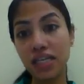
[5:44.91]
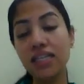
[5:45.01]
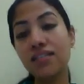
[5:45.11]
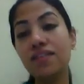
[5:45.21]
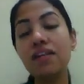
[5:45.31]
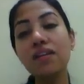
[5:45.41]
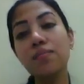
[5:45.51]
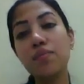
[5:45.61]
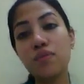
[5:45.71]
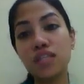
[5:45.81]
It's a very
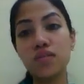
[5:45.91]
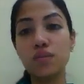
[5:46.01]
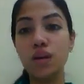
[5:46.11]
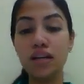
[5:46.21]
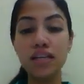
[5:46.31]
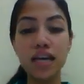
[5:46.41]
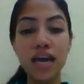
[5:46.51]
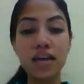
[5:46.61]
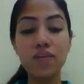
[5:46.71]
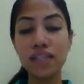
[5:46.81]
important word,
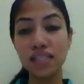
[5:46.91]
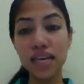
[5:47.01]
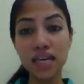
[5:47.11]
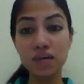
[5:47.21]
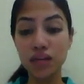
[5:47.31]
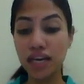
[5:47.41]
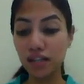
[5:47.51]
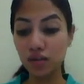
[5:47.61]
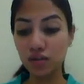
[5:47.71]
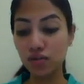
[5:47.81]
and once again I would
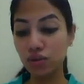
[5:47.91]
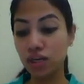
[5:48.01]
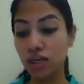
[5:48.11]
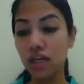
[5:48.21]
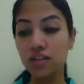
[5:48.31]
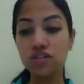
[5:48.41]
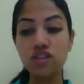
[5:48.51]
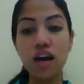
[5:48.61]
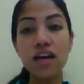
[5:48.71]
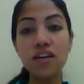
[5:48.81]
like you to
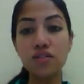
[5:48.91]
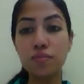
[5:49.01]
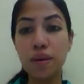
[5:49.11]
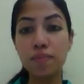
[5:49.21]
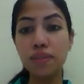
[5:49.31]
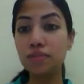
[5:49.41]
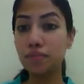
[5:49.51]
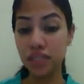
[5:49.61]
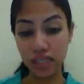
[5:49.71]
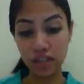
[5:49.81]
try and remember the
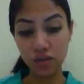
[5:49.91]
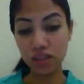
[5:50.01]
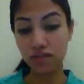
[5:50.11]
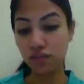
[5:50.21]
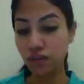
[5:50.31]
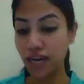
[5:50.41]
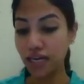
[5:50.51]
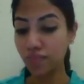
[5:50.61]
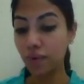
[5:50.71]
meaning to it if you can.